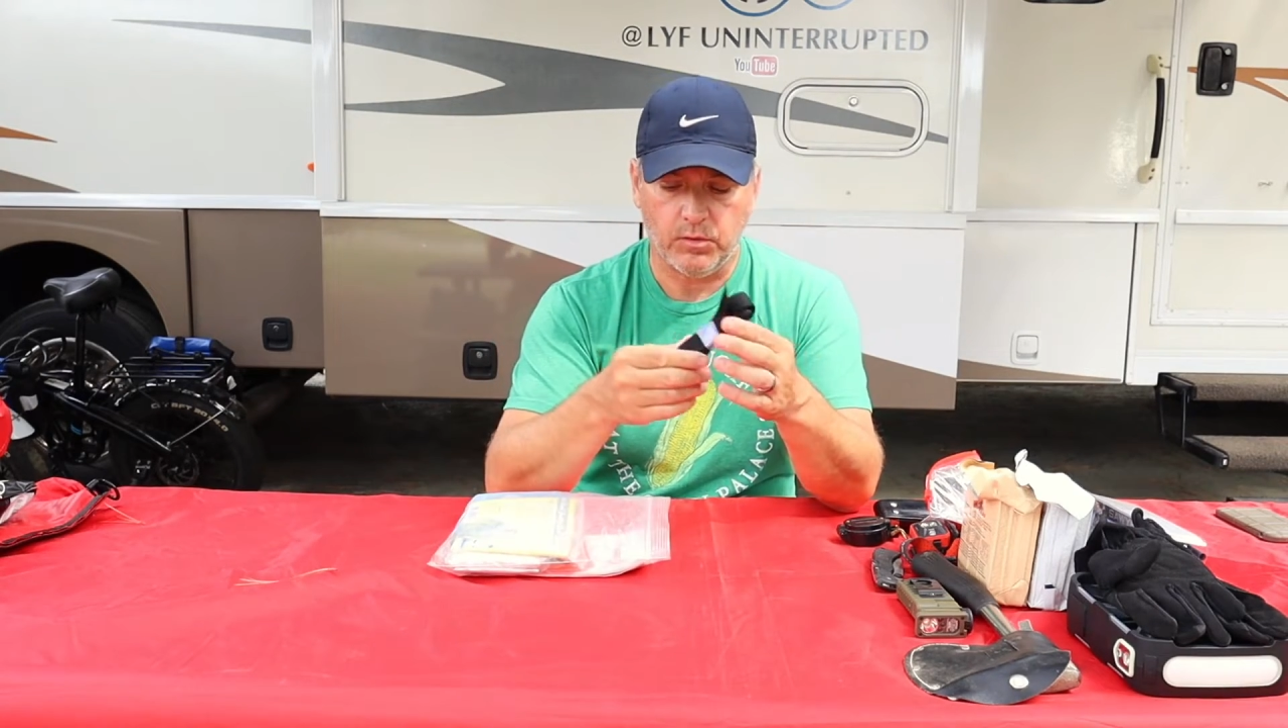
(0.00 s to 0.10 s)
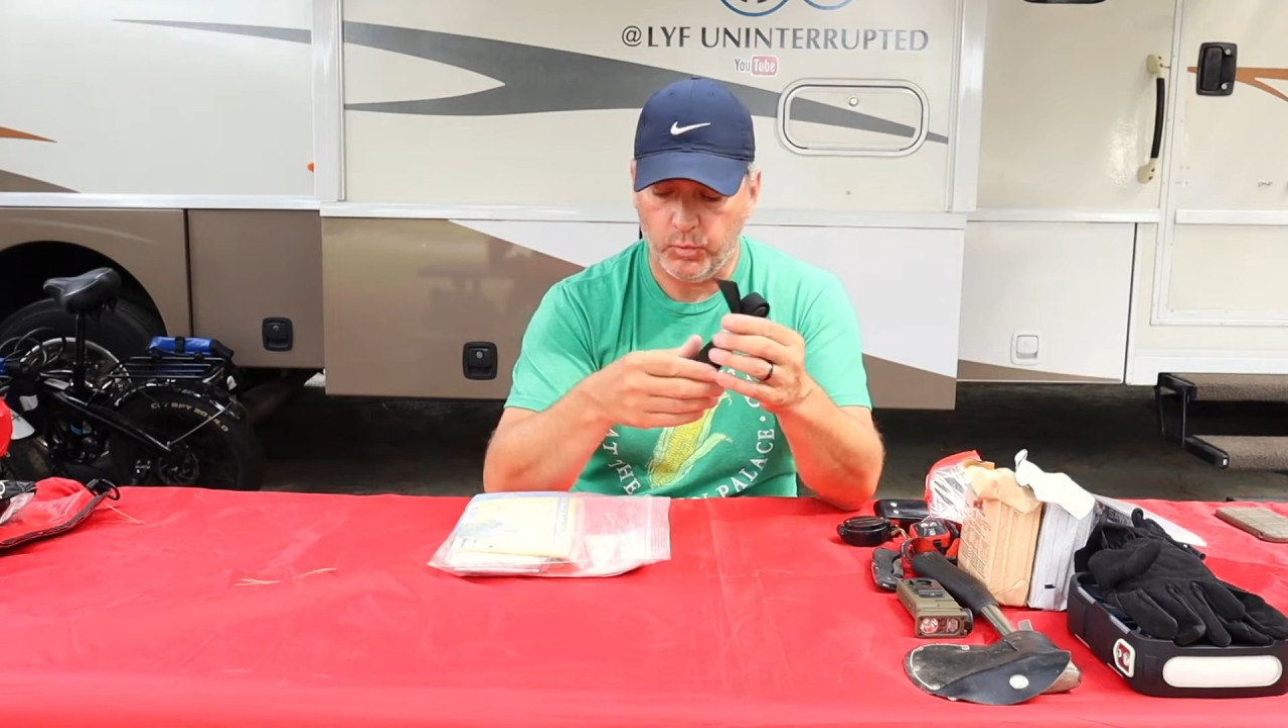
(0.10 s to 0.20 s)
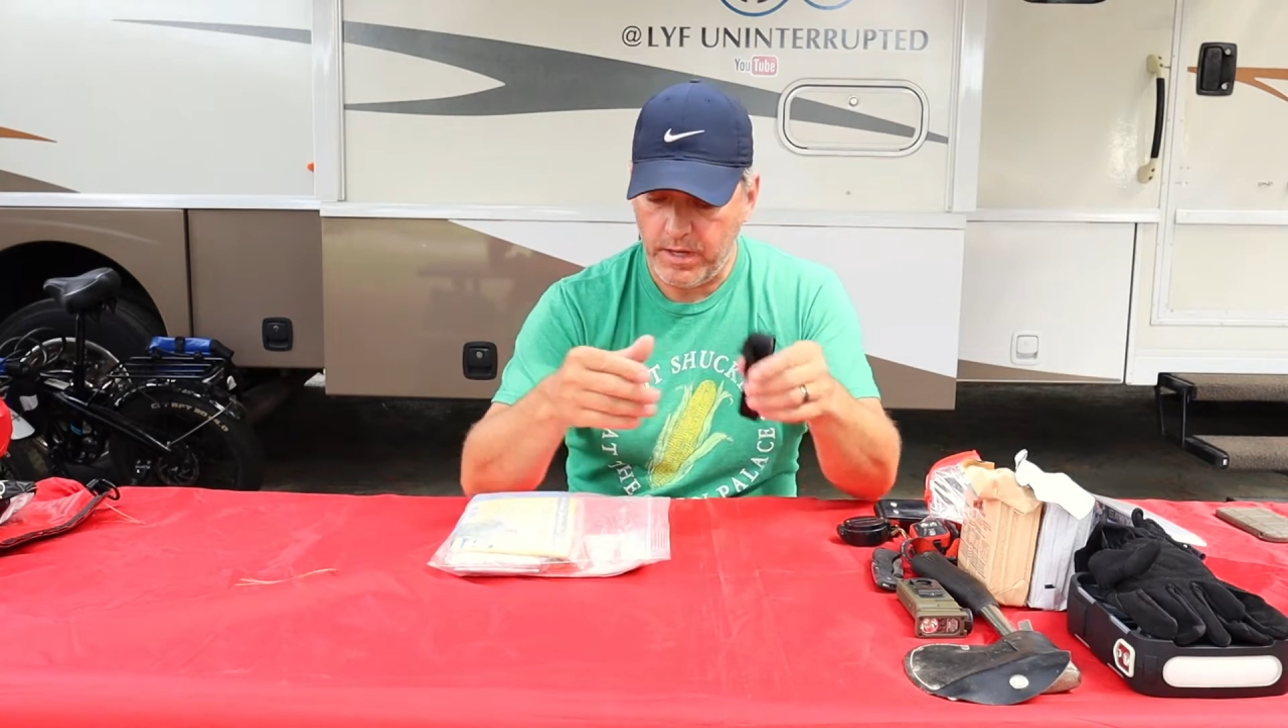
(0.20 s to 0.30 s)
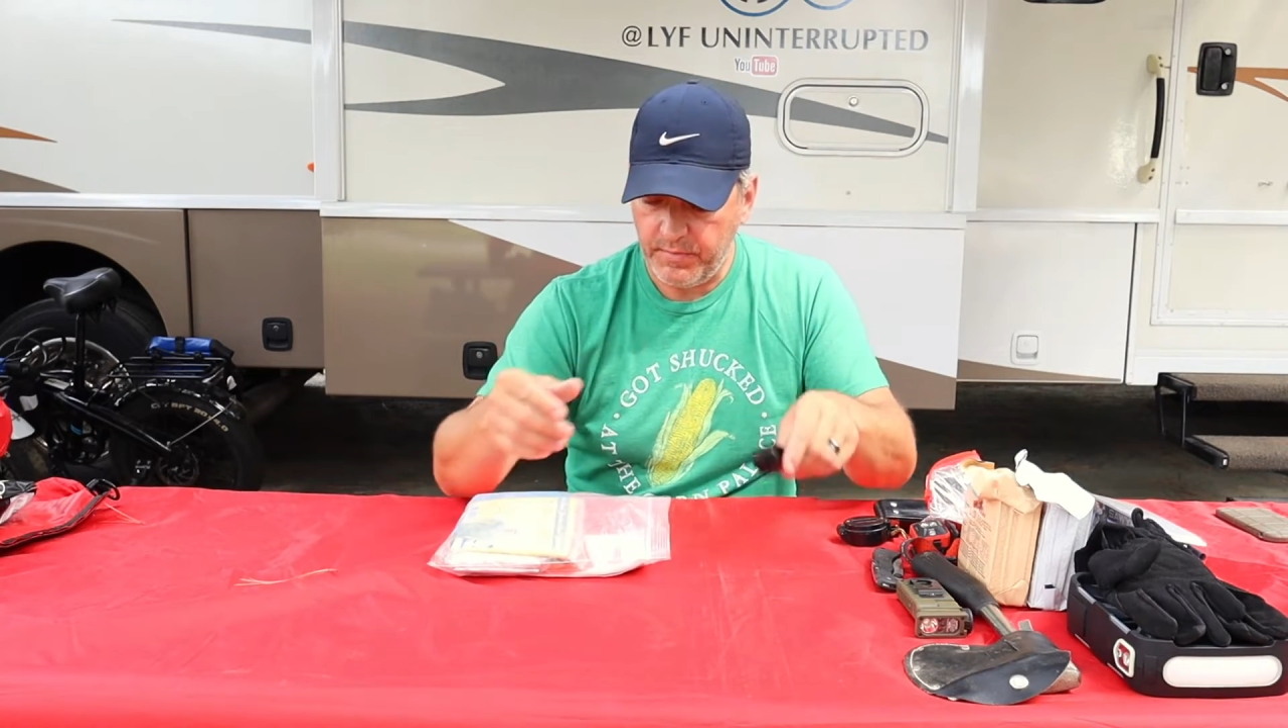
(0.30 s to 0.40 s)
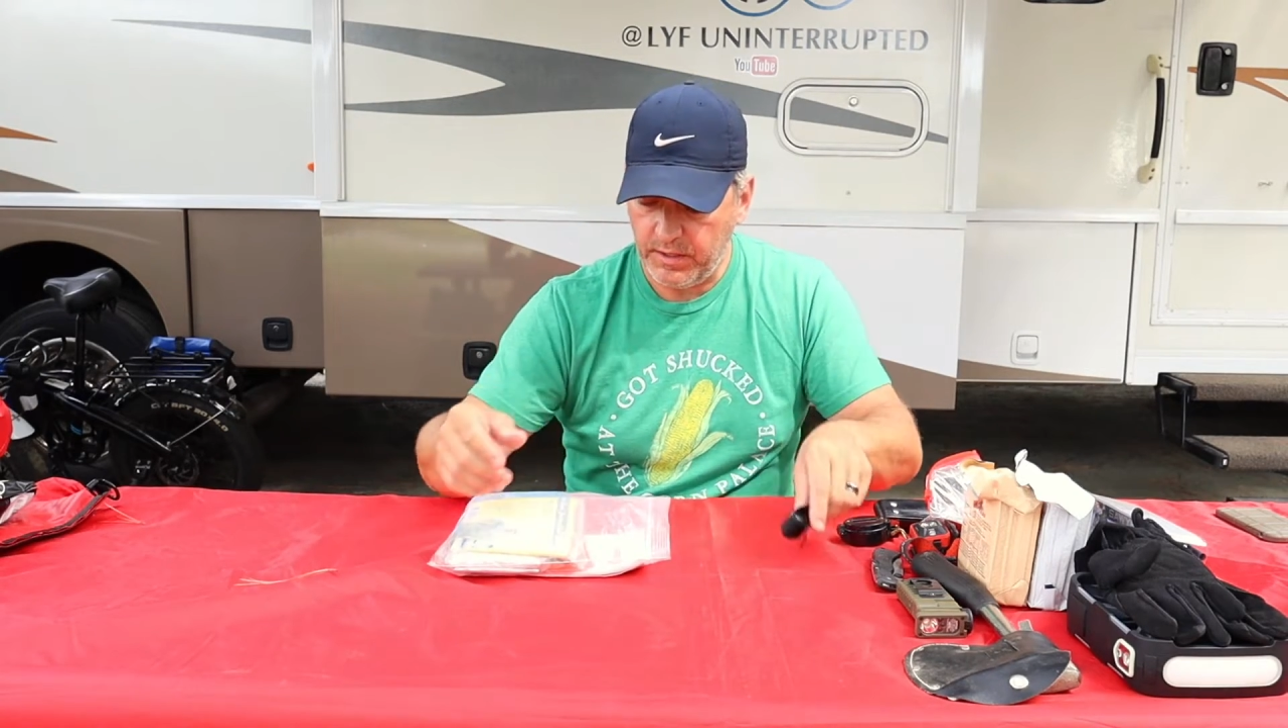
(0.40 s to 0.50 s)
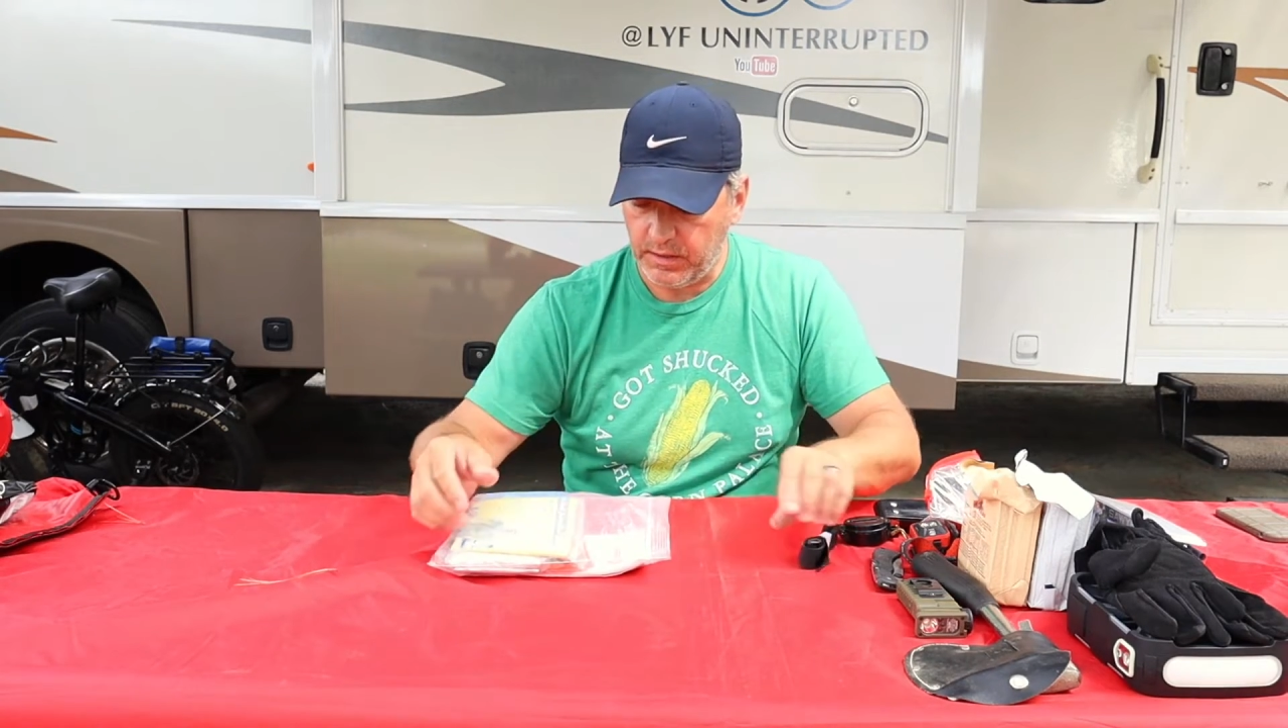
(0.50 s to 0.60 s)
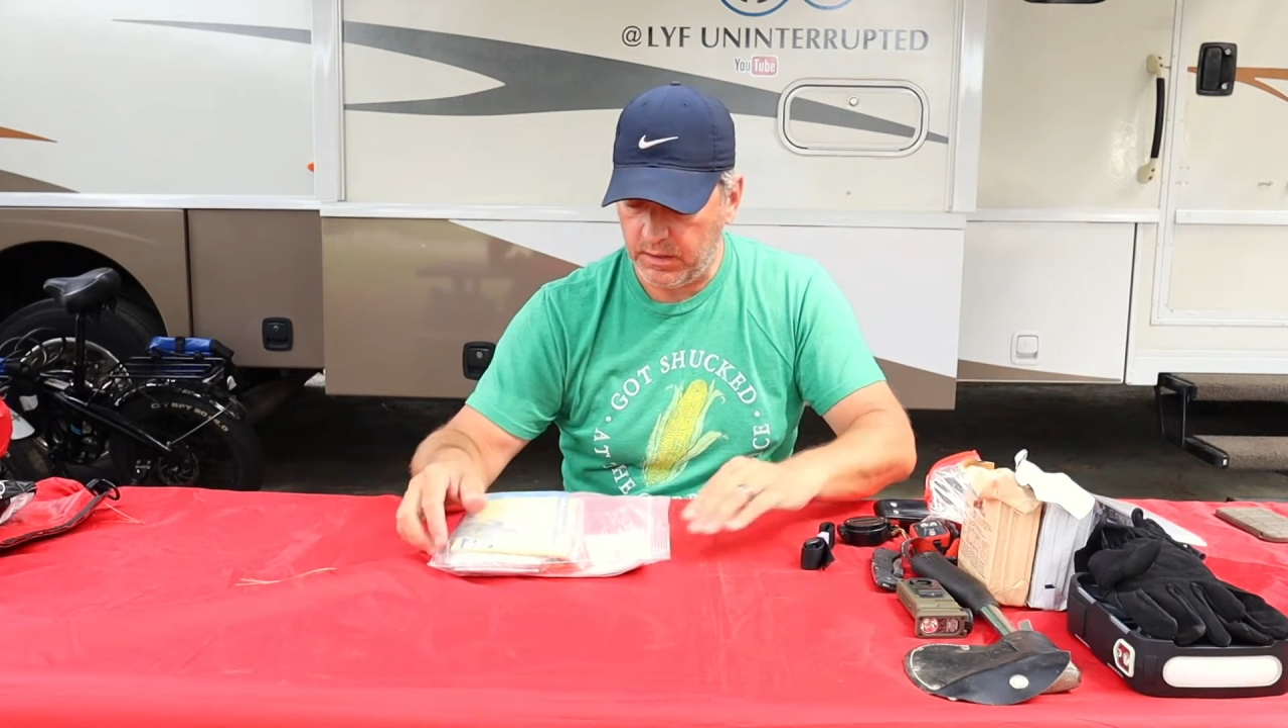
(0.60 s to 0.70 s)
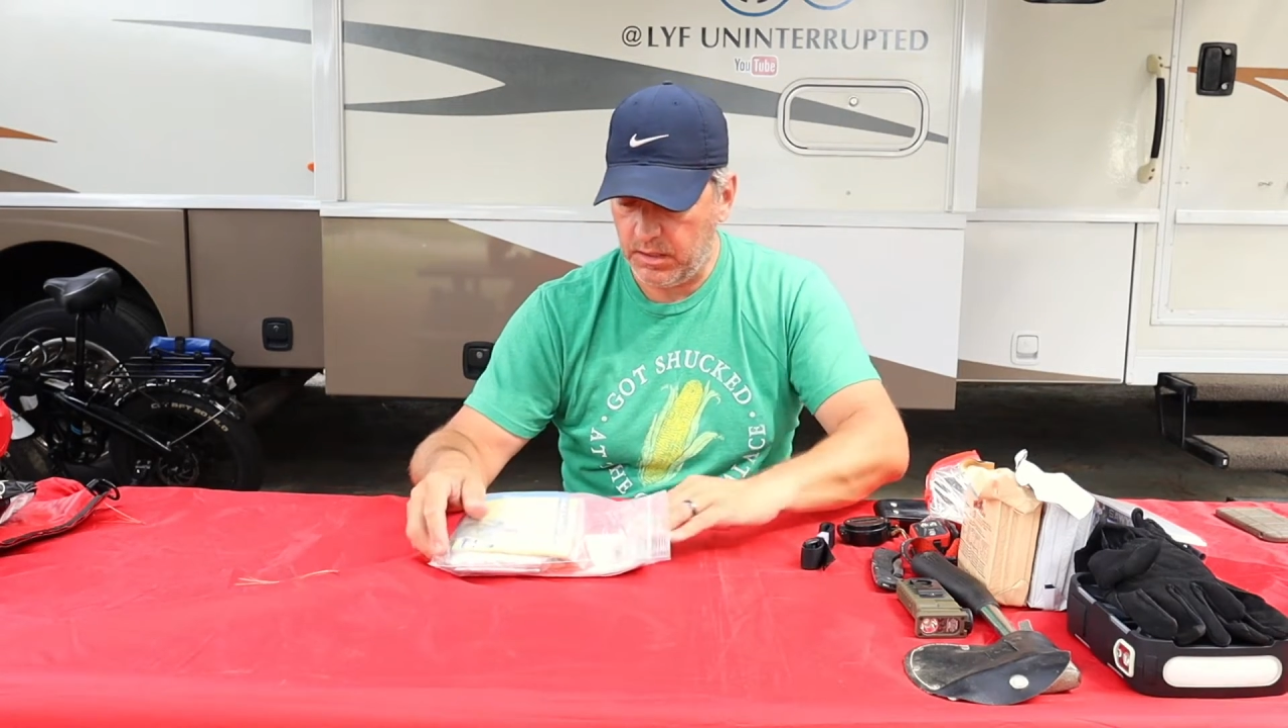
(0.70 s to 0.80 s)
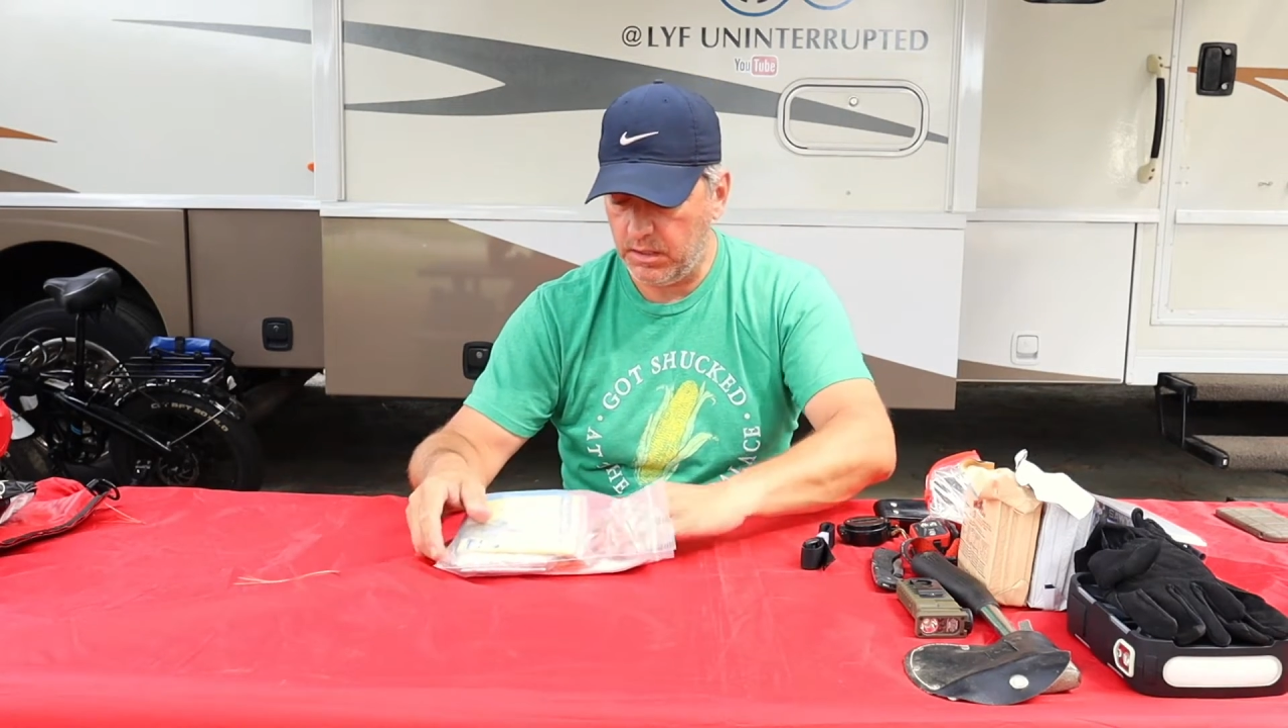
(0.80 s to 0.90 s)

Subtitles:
or webbing